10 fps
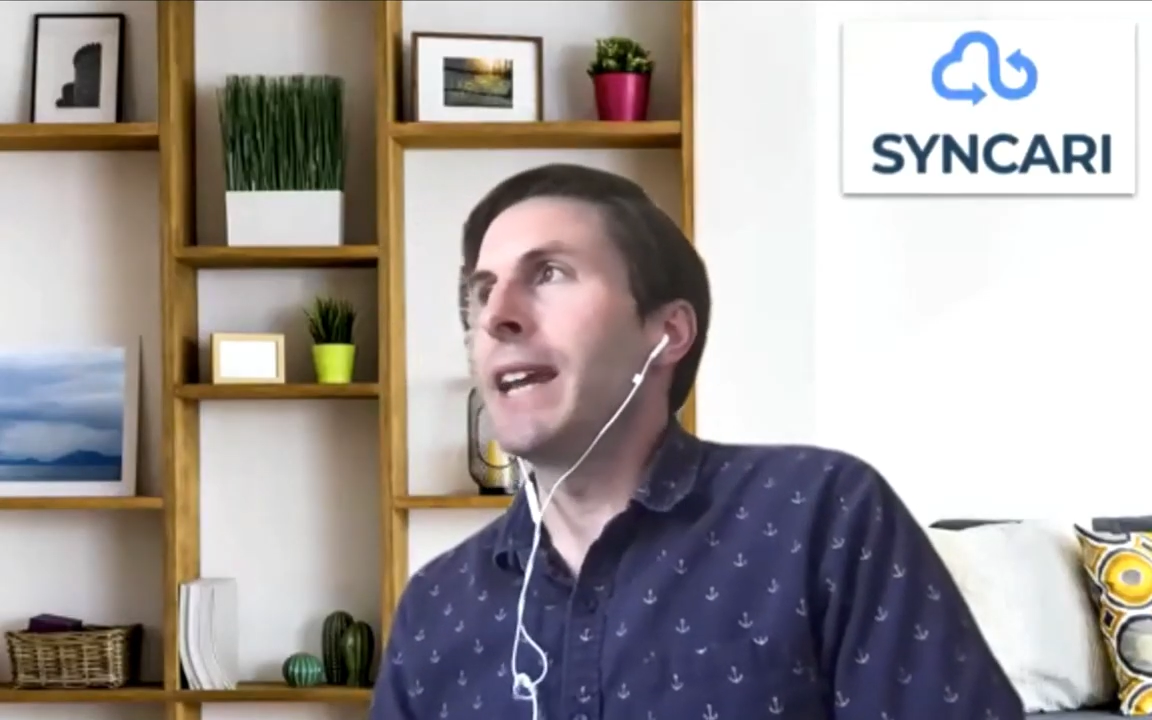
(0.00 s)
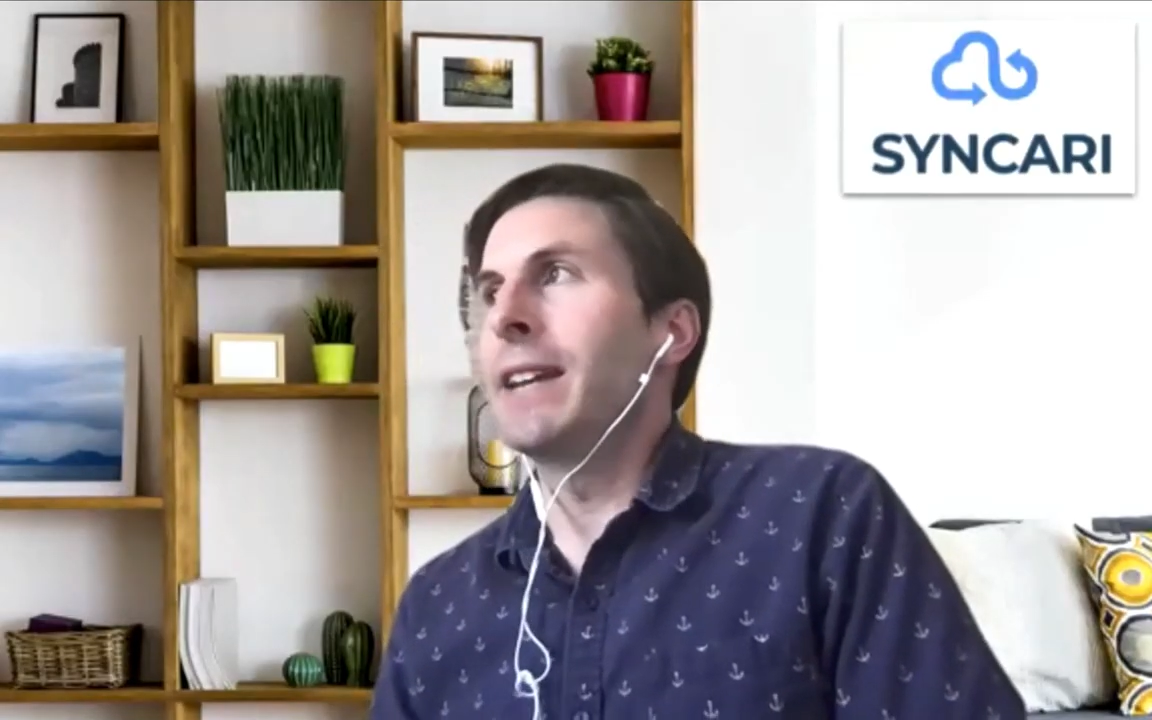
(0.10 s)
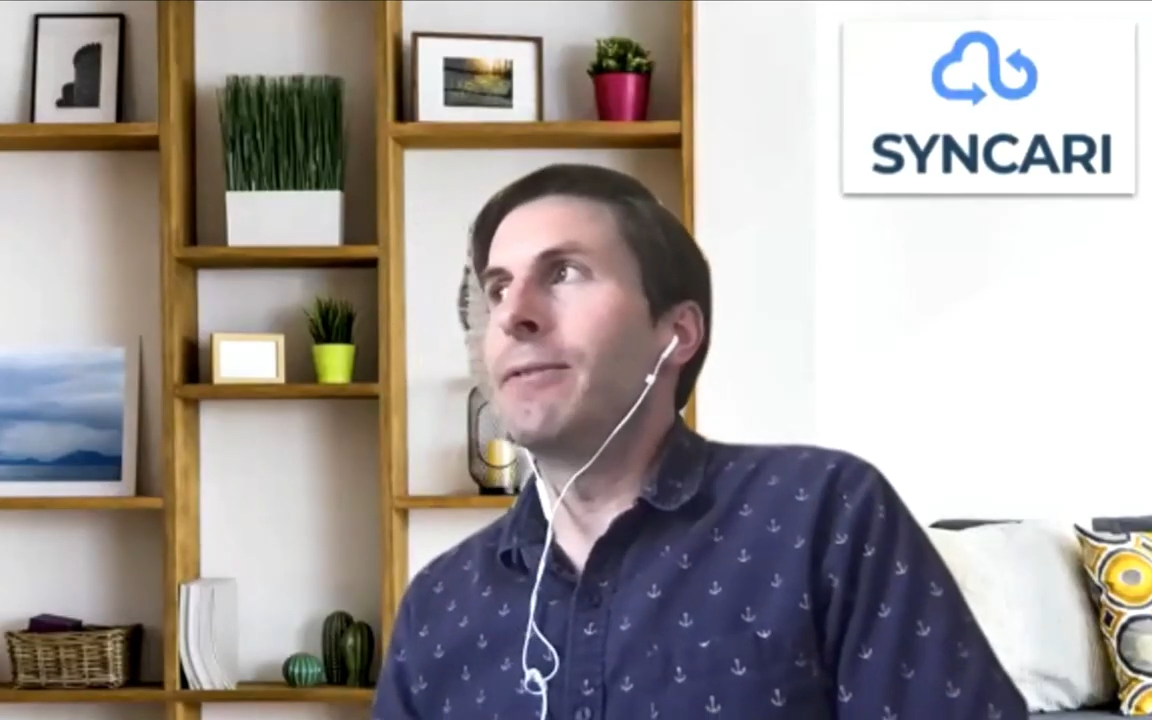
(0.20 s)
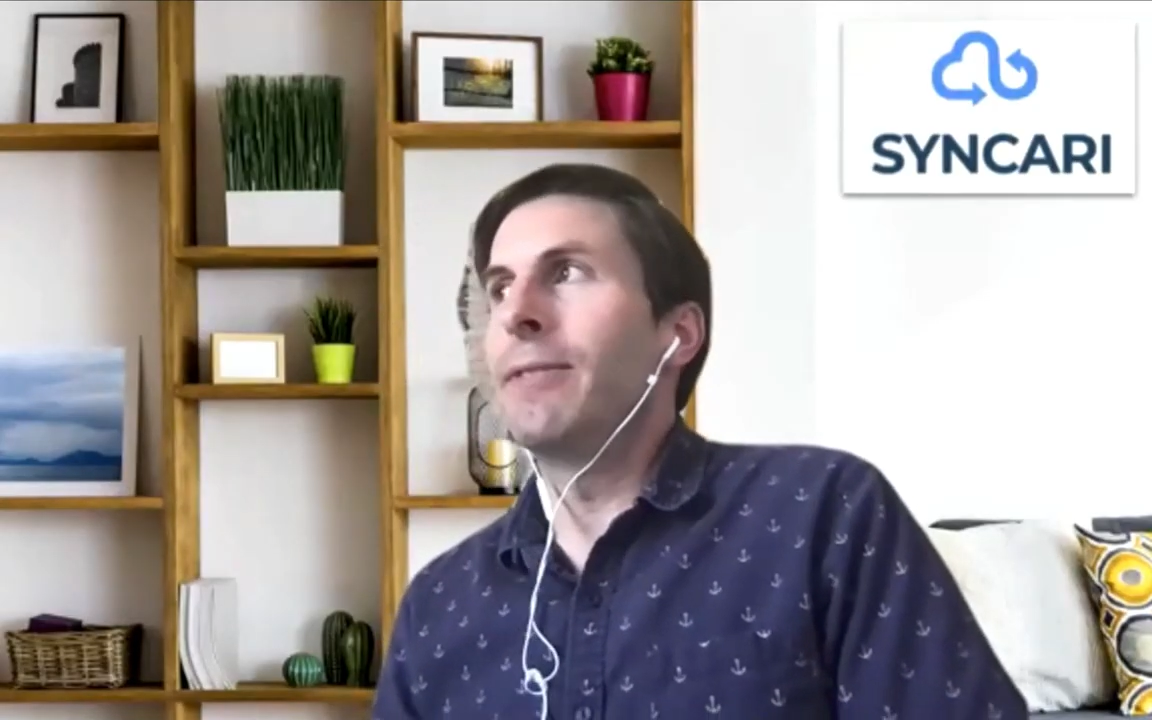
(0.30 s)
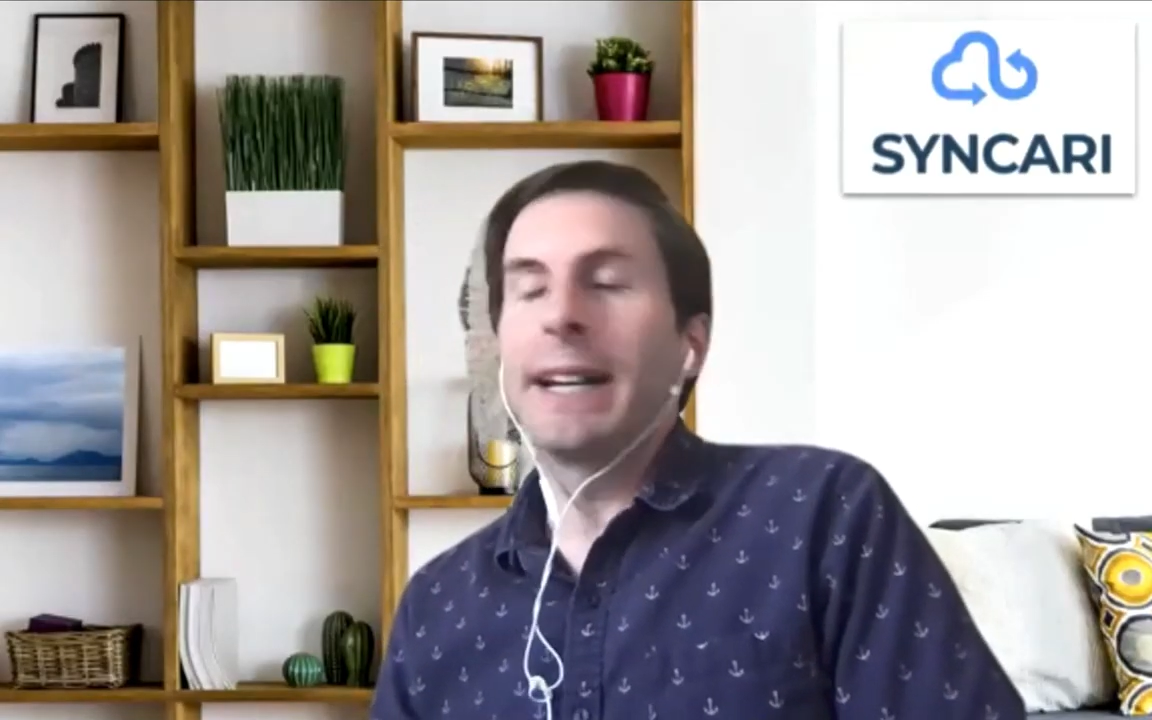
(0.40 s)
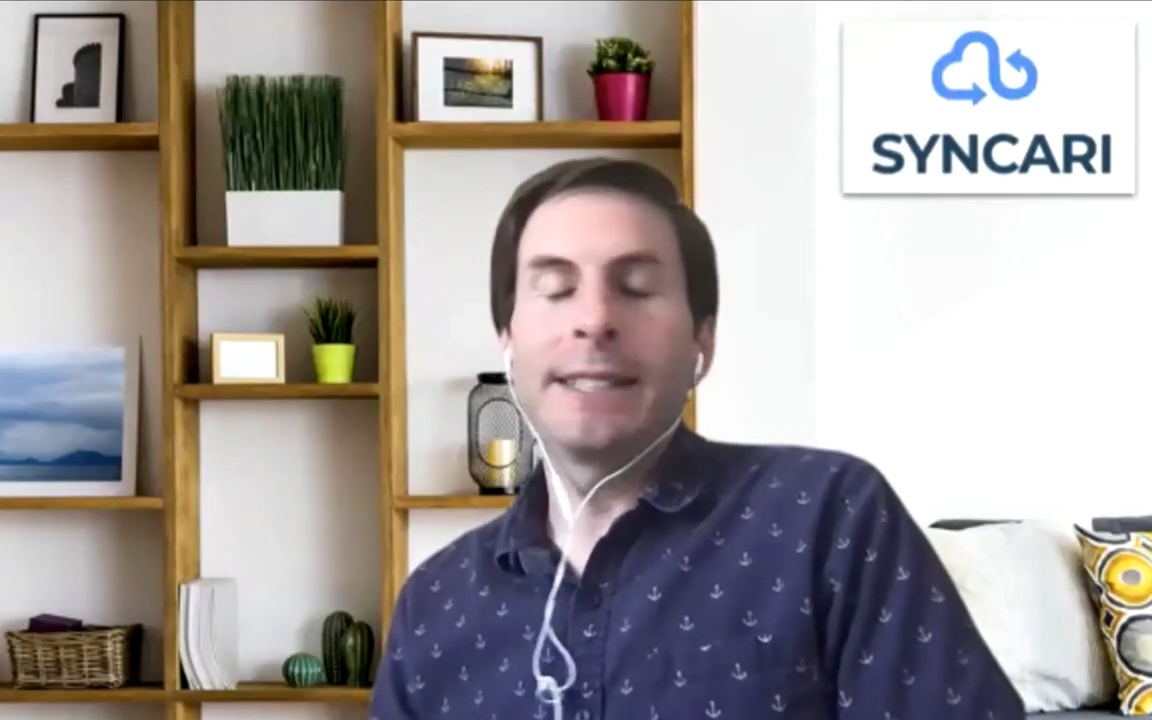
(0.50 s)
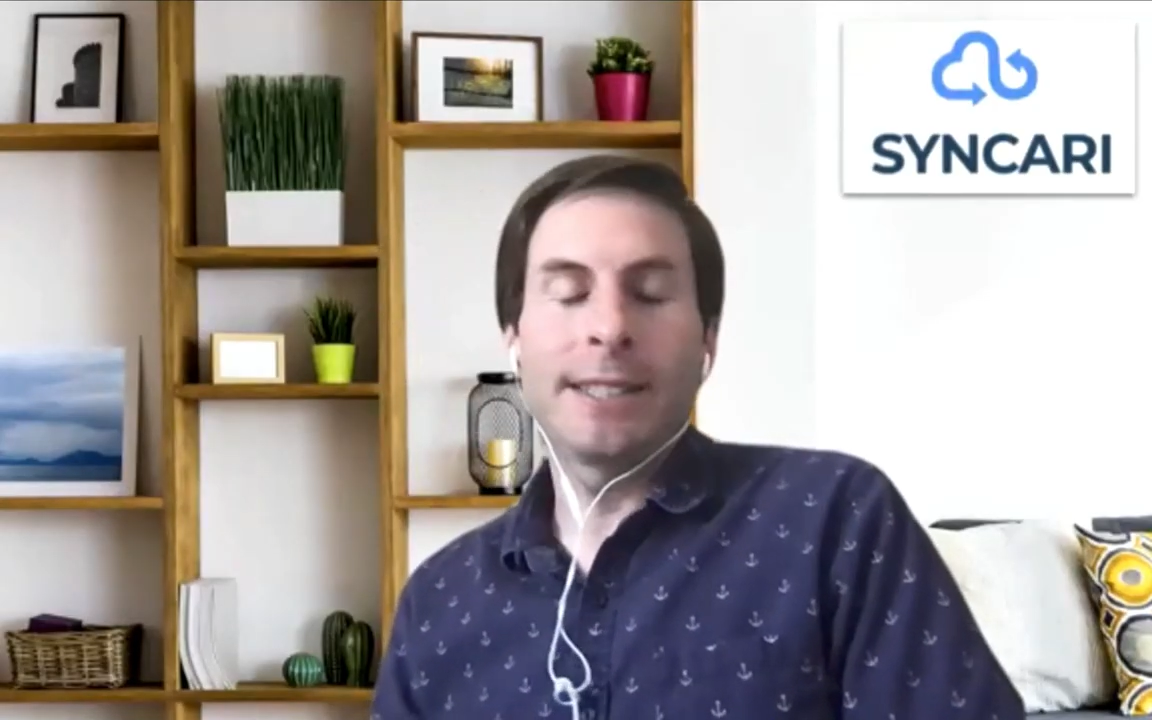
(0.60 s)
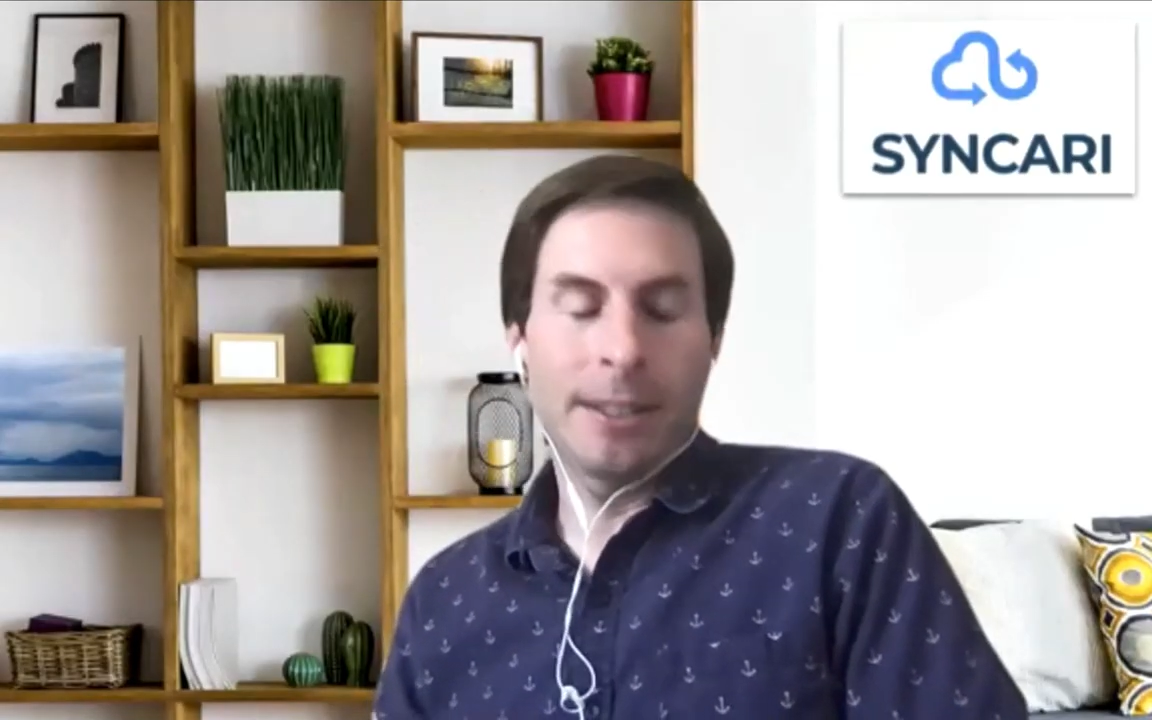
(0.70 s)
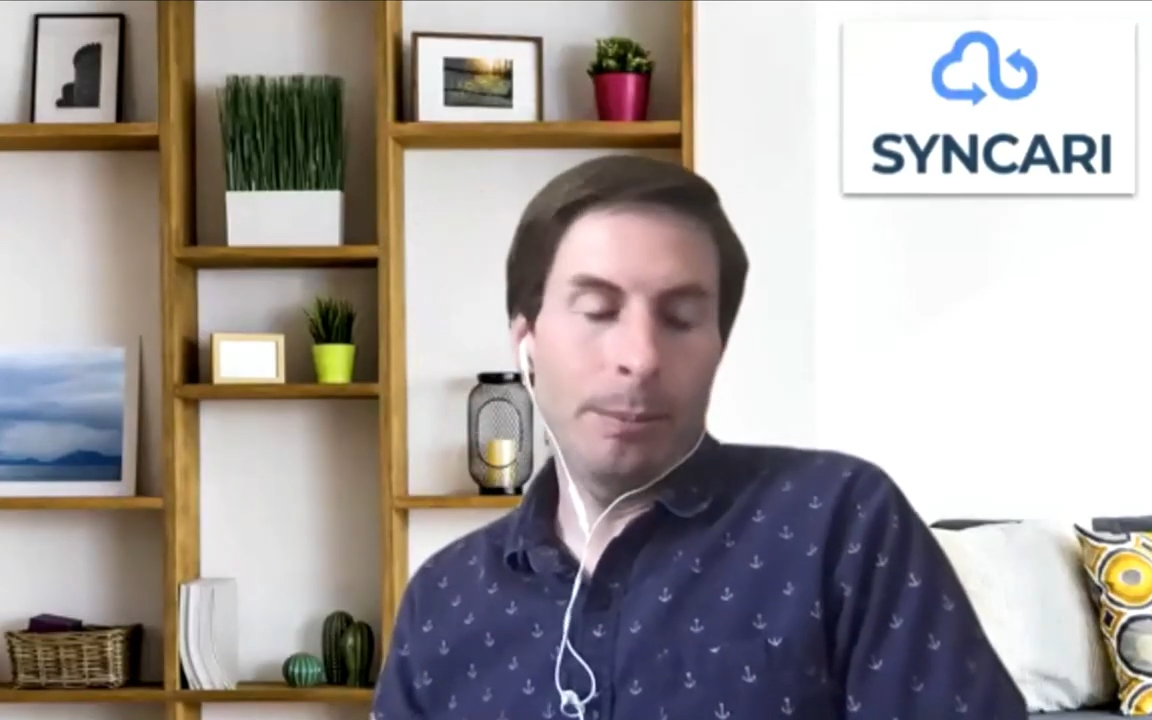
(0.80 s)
advice to